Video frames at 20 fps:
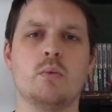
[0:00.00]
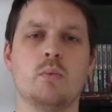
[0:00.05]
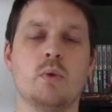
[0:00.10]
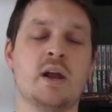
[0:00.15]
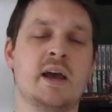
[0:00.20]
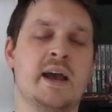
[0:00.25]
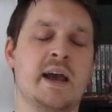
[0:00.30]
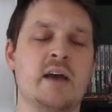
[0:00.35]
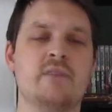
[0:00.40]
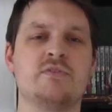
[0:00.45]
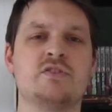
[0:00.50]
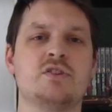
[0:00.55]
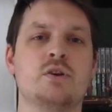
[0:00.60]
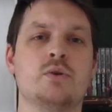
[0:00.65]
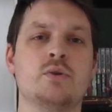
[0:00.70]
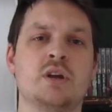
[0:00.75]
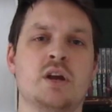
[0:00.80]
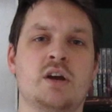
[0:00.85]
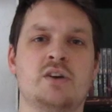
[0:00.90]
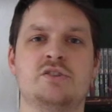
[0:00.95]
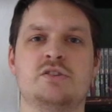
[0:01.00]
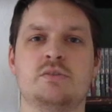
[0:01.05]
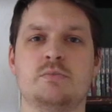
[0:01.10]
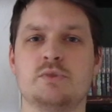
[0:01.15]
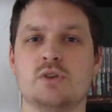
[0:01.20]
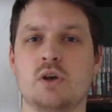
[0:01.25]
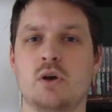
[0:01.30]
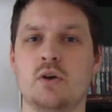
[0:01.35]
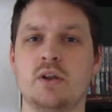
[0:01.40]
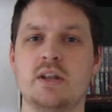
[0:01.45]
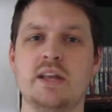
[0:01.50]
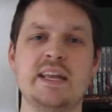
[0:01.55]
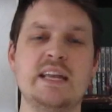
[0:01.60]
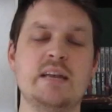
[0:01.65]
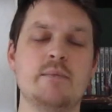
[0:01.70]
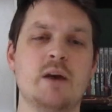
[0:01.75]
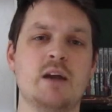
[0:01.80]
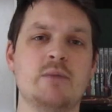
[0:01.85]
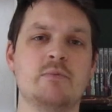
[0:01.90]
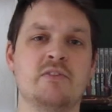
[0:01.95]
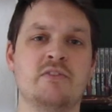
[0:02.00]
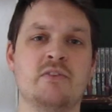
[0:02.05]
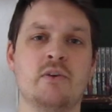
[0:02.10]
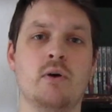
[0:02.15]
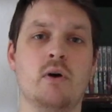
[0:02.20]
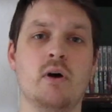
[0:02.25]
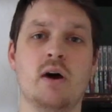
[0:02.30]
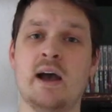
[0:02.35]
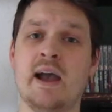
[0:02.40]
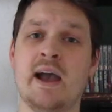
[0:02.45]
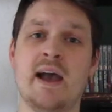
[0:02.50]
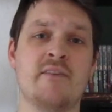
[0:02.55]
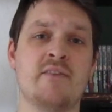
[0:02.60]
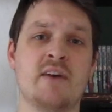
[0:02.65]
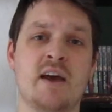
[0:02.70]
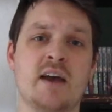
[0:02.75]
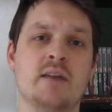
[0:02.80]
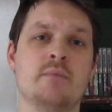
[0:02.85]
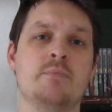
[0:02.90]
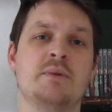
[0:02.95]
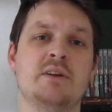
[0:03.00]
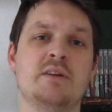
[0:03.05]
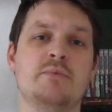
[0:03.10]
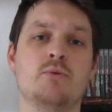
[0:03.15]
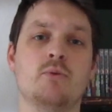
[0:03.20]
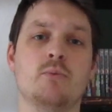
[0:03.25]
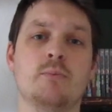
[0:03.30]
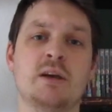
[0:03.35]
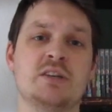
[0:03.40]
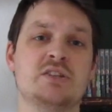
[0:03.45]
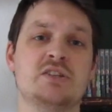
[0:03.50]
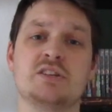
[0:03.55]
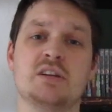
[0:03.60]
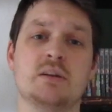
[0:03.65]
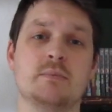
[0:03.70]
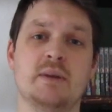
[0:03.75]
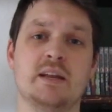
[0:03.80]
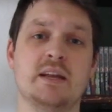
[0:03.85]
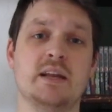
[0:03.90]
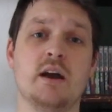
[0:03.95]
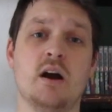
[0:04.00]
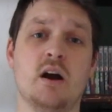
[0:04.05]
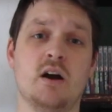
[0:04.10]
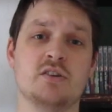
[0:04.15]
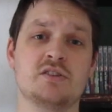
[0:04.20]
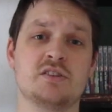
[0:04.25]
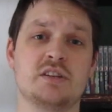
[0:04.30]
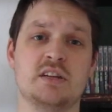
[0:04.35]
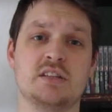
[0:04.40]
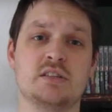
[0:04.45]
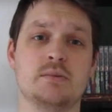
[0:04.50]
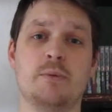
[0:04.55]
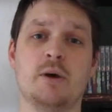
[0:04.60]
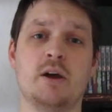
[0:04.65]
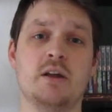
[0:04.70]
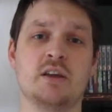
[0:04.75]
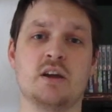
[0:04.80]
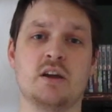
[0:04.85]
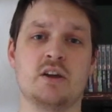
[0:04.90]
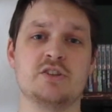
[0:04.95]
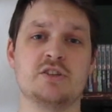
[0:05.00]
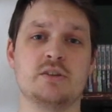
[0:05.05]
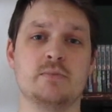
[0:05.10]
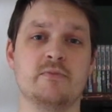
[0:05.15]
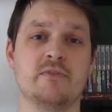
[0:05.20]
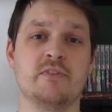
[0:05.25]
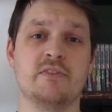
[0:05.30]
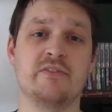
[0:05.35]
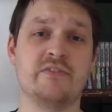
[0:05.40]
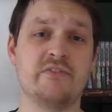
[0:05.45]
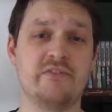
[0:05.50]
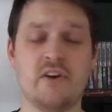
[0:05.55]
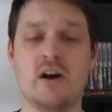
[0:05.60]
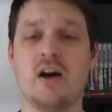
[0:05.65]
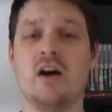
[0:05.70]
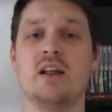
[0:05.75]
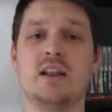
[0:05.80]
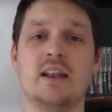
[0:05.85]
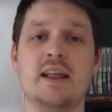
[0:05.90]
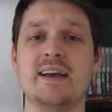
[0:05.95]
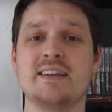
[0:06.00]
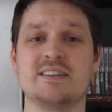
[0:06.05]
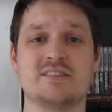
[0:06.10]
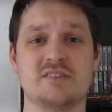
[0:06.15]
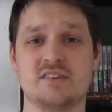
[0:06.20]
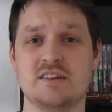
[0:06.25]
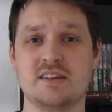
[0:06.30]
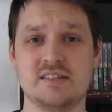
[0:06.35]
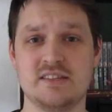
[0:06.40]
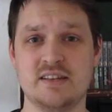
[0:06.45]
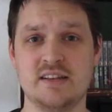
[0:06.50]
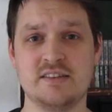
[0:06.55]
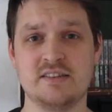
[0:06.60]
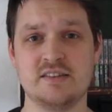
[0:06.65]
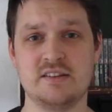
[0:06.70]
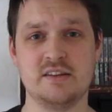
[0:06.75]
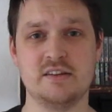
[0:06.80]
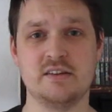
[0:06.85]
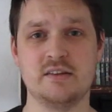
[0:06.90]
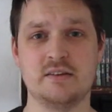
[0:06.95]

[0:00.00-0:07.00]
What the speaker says: When I have sold customs on eBay before, I have had people messaging me asking to buy the custom for far less than it's listed.